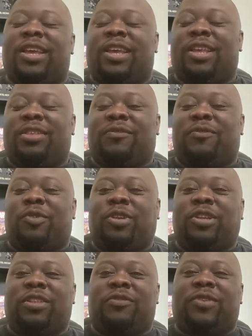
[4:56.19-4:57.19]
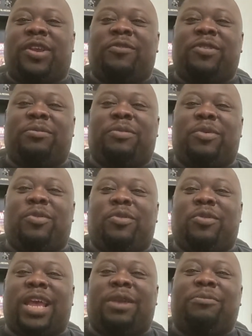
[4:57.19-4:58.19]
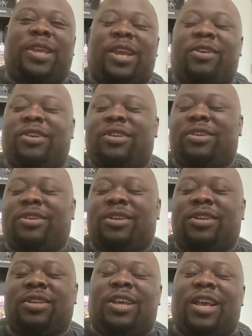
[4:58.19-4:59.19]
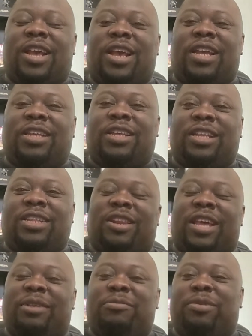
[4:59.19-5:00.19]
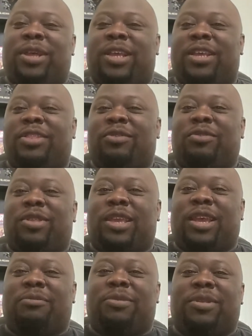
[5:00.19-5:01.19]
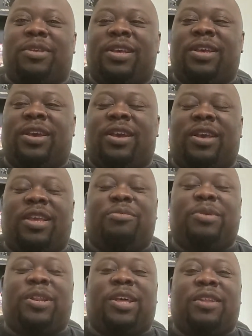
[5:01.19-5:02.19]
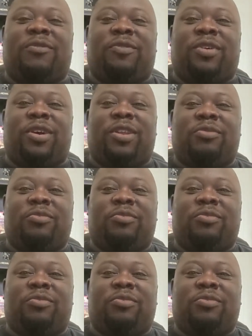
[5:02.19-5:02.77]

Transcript: He's a fortune's favorite to bold type character, and I like playing those types. He's been a lot of fun.